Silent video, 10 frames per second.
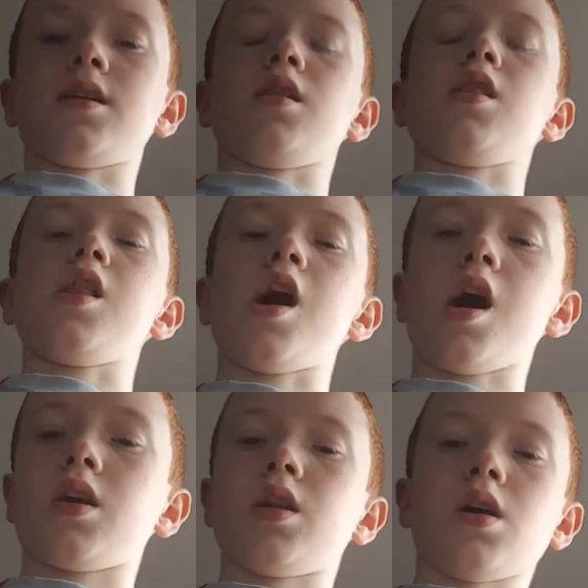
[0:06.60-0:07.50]

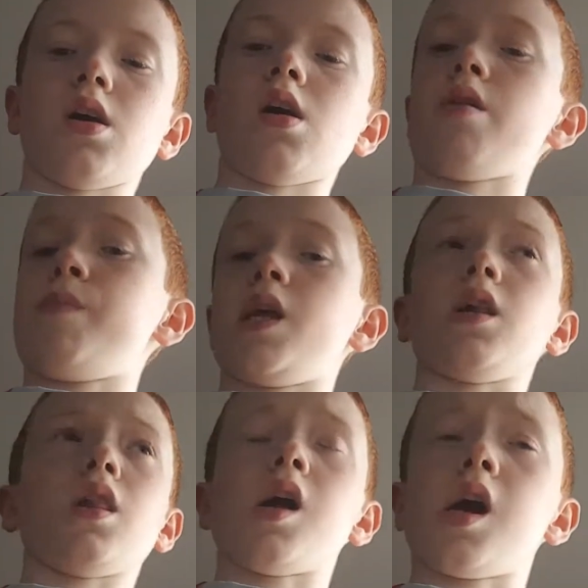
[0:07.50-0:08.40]
I made a
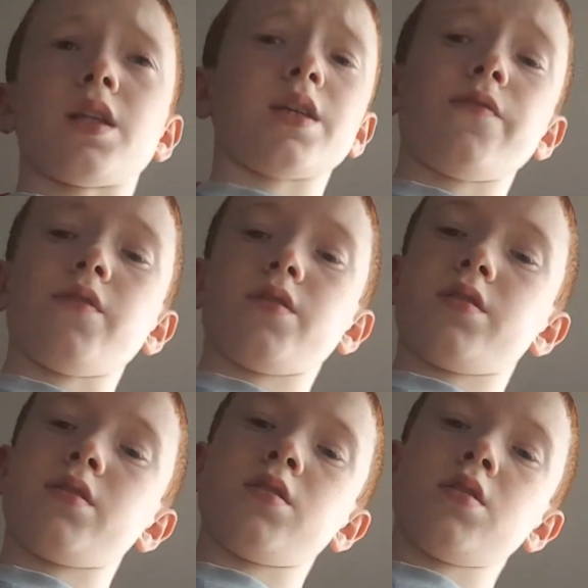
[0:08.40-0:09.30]
lot different.
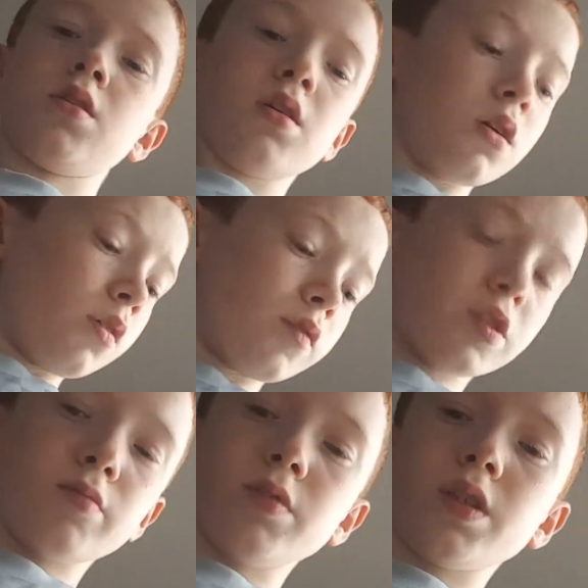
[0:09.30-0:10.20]
For
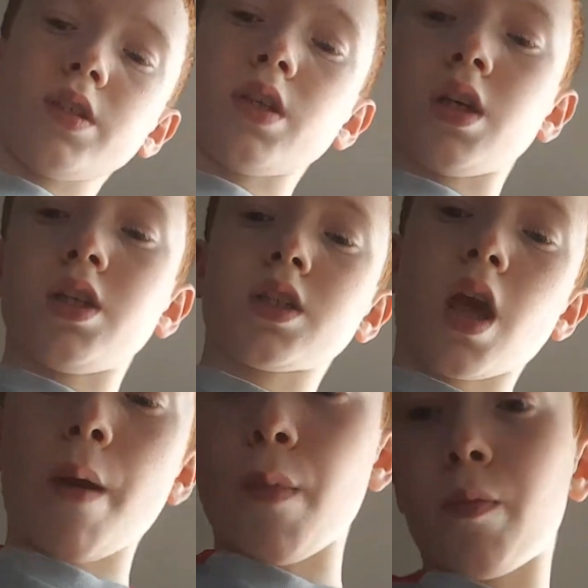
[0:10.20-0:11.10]
some reason I just
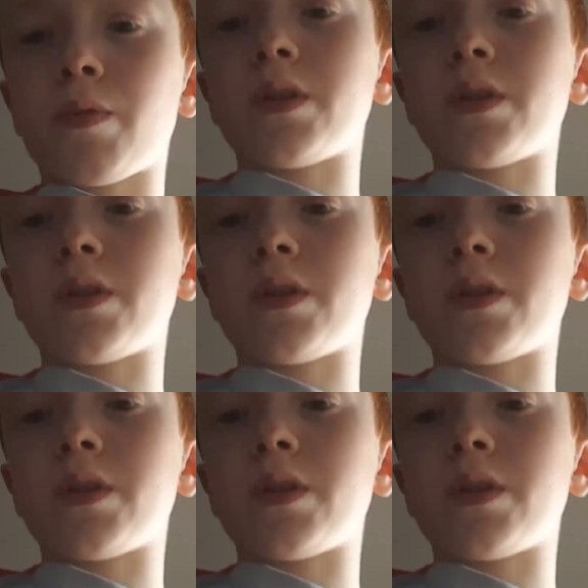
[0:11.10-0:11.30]
came up